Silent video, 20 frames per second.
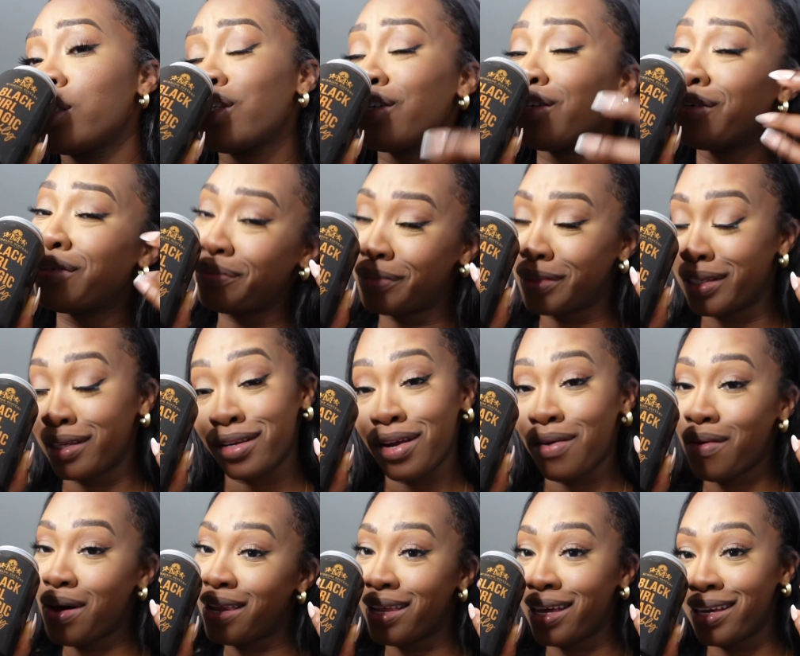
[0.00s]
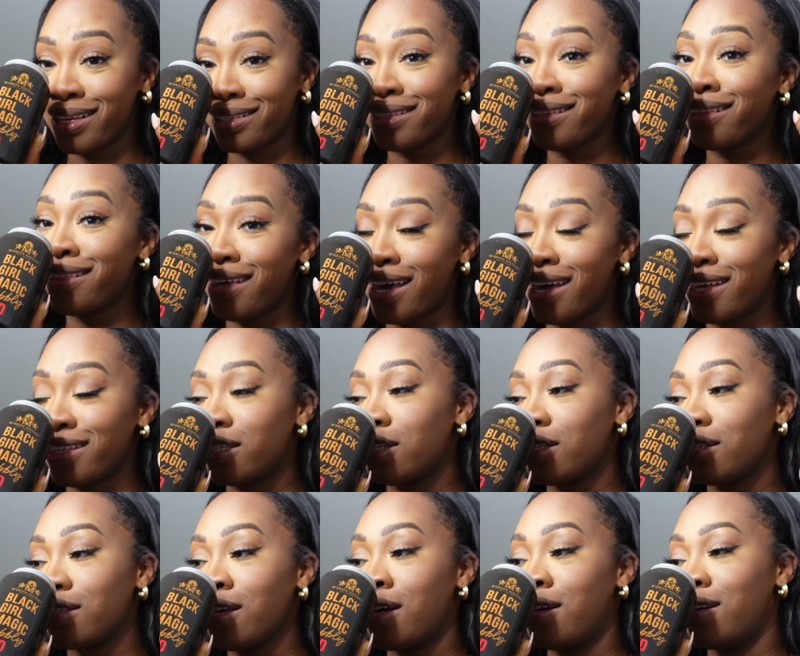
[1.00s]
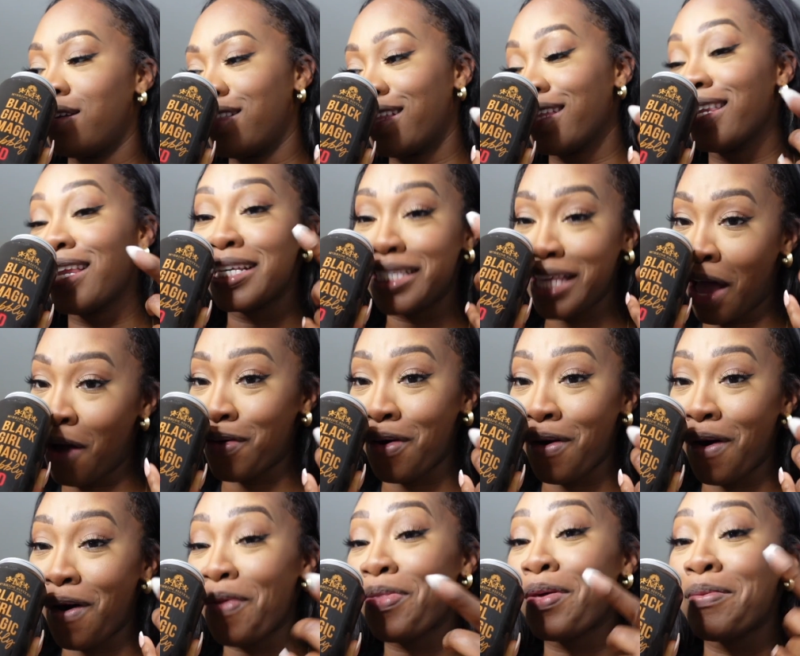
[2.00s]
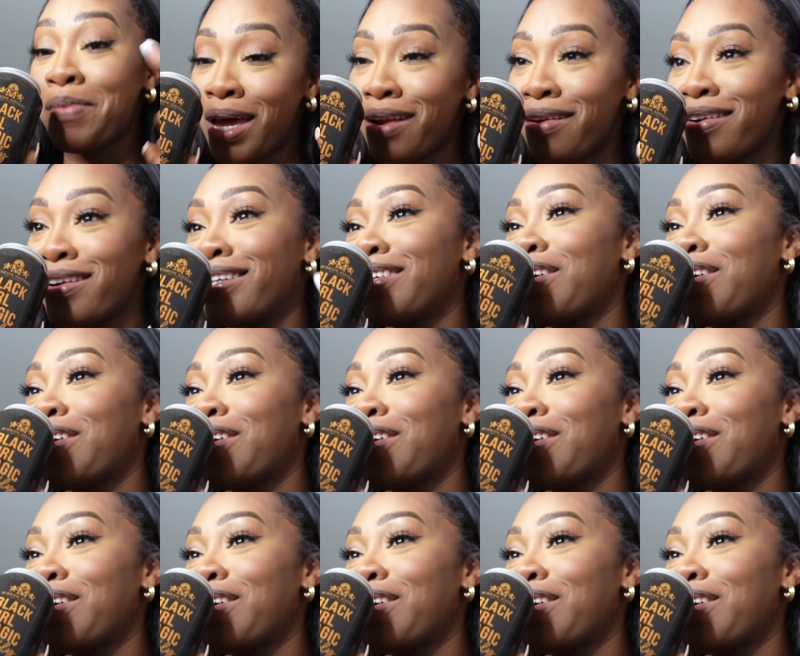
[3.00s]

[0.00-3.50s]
so you know I like that. The less alcohol the better.